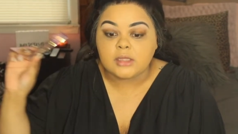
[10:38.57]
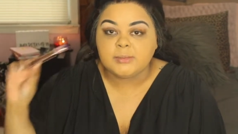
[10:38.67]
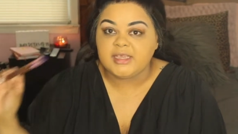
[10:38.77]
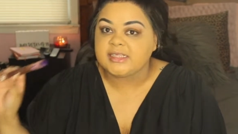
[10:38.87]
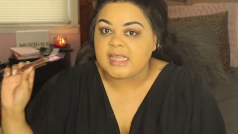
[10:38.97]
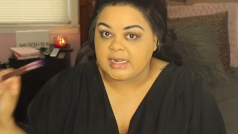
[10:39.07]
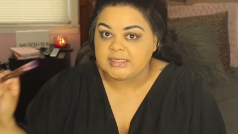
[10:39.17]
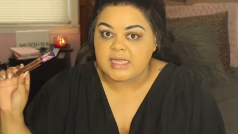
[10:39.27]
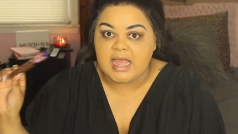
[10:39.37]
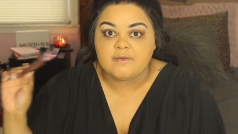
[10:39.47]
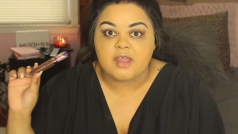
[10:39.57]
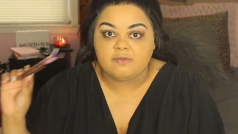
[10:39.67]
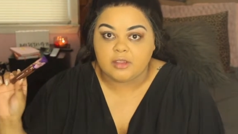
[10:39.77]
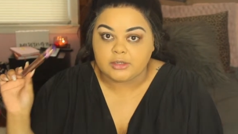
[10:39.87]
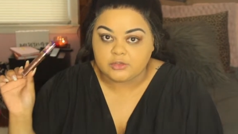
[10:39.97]
because I like to have a
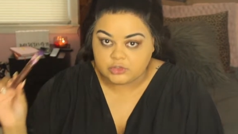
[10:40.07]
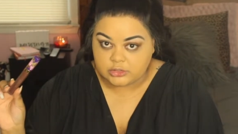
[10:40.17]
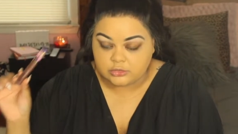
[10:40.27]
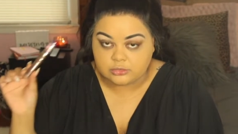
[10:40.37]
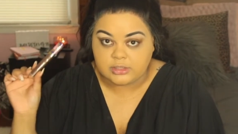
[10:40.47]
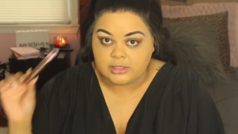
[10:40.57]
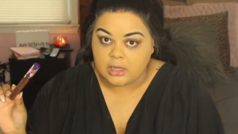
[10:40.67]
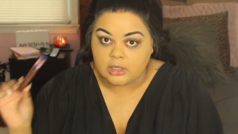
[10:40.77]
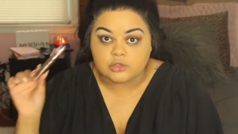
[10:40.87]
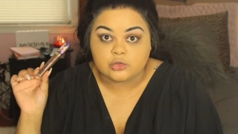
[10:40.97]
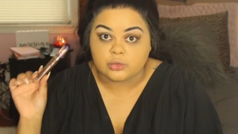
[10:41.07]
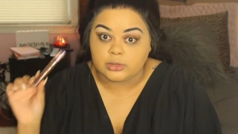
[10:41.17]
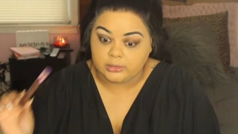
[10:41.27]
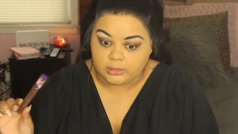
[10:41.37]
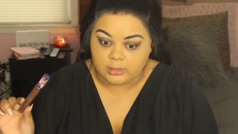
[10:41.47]
very chiseled and
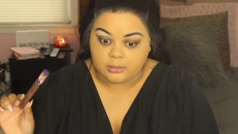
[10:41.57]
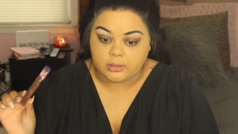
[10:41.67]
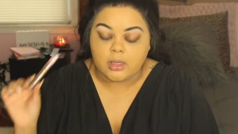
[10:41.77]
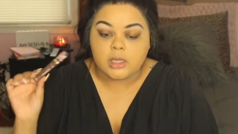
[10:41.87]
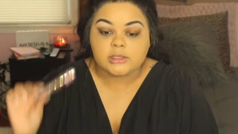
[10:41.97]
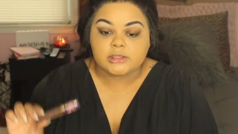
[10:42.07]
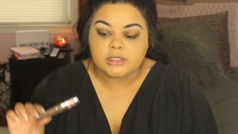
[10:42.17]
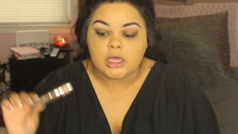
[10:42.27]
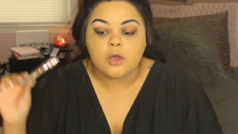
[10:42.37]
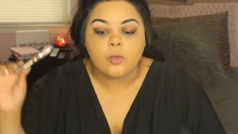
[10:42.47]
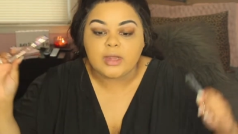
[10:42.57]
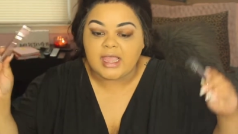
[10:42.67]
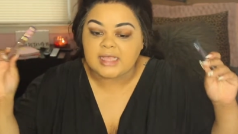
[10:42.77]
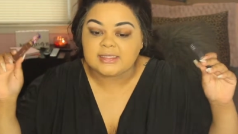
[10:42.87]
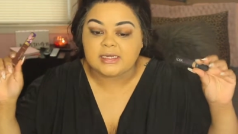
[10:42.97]
contoured look. So
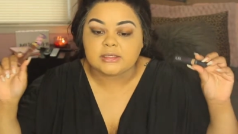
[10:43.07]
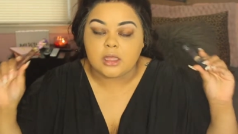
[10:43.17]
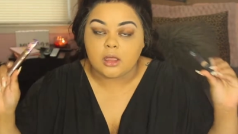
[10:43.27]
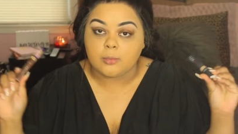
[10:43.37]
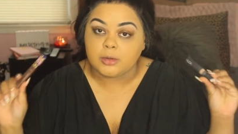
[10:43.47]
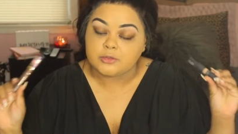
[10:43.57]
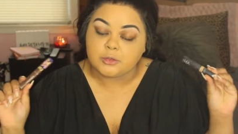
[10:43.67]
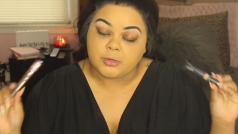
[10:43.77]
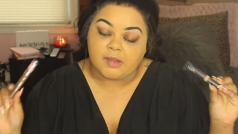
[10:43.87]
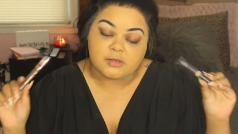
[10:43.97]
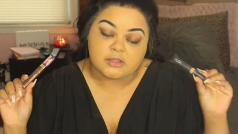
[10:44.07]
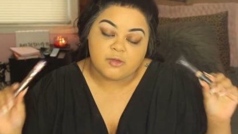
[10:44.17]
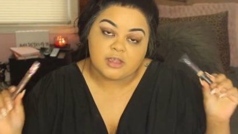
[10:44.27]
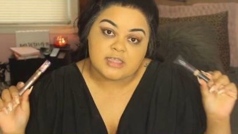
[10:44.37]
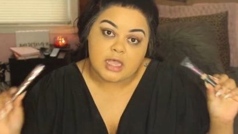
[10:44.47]
like I said, it's all personal preference as
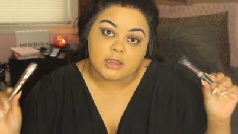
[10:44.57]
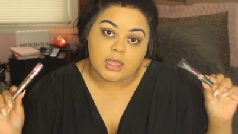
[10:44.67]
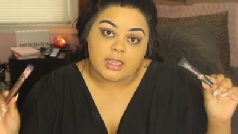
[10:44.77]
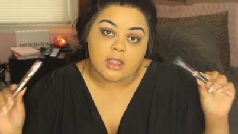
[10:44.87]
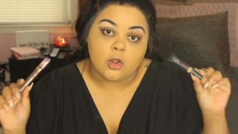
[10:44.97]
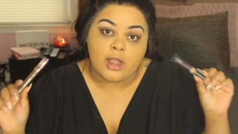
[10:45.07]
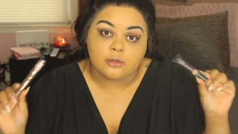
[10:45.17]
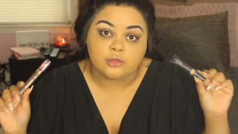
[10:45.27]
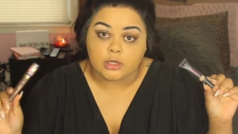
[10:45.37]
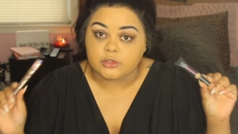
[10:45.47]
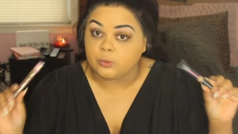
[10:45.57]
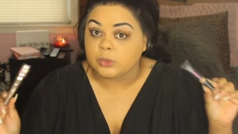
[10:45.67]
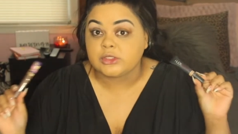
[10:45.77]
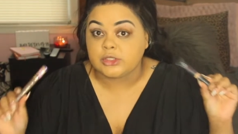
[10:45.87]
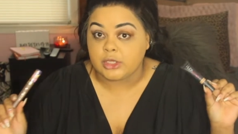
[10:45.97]
far as how light or how dark you
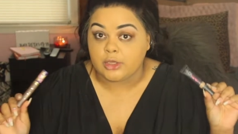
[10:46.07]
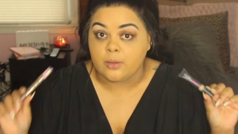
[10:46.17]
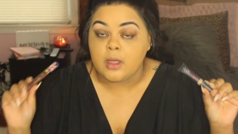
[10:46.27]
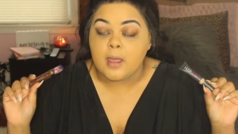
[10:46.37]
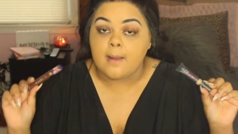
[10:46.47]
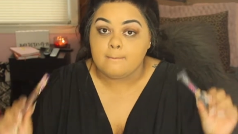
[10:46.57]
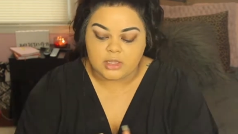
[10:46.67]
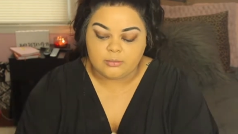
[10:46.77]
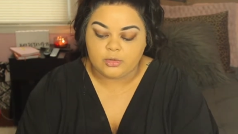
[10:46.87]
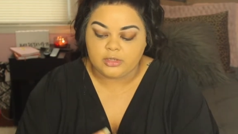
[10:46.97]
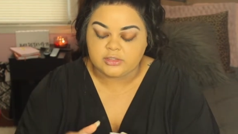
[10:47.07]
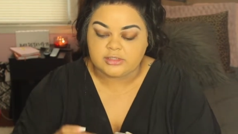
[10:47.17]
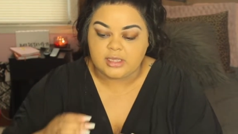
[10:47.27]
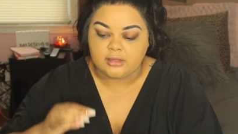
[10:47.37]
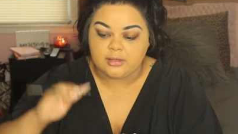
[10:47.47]
want to go. So I'm going to
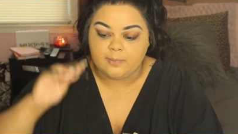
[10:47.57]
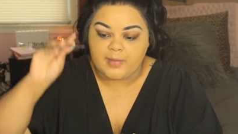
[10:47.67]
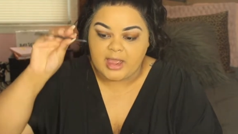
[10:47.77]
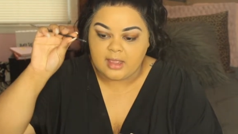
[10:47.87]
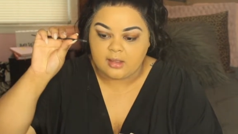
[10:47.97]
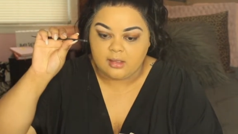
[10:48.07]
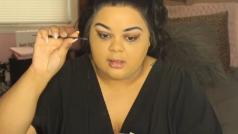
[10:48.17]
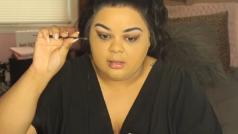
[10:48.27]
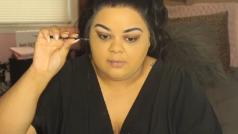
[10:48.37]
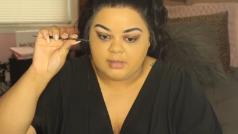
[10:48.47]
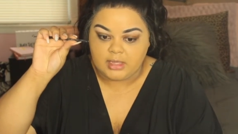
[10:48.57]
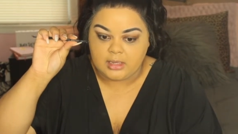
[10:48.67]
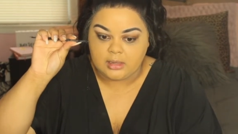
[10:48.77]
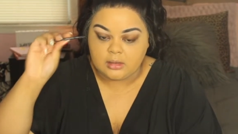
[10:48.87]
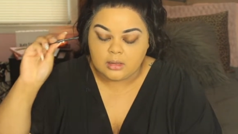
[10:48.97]
just take the back of
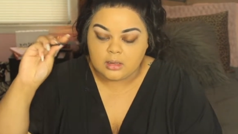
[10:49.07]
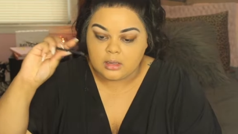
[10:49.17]
a